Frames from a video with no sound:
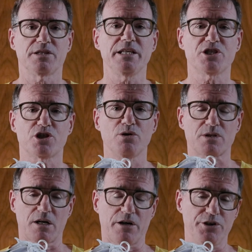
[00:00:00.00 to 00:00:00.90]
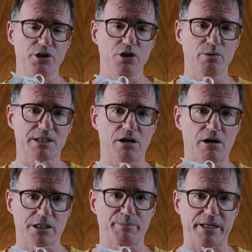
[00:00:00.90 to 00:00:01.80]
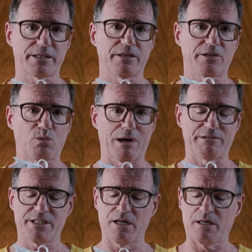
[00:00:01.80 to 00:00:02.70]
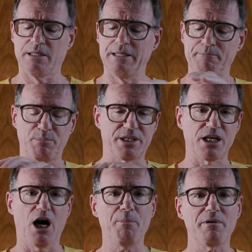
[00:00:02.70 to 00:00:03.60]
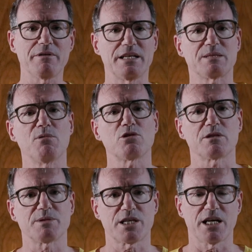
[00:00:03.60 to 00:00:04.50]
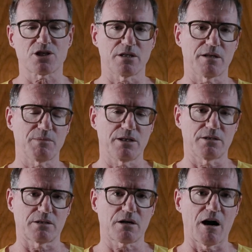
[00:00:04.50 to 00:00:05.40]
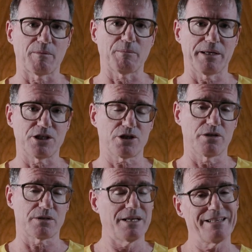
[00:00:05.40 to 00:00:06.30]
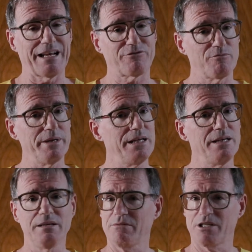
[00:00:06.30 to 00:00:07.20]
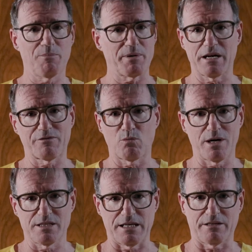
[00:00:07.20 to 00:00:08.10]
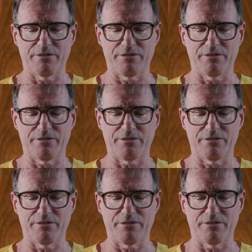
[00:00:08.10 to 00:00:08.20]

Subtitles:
These shoes are new. It's hard to predict the wear and tear, but the upper is more substantial than my other carbon plate shoes. Now for me, the upper never wears out.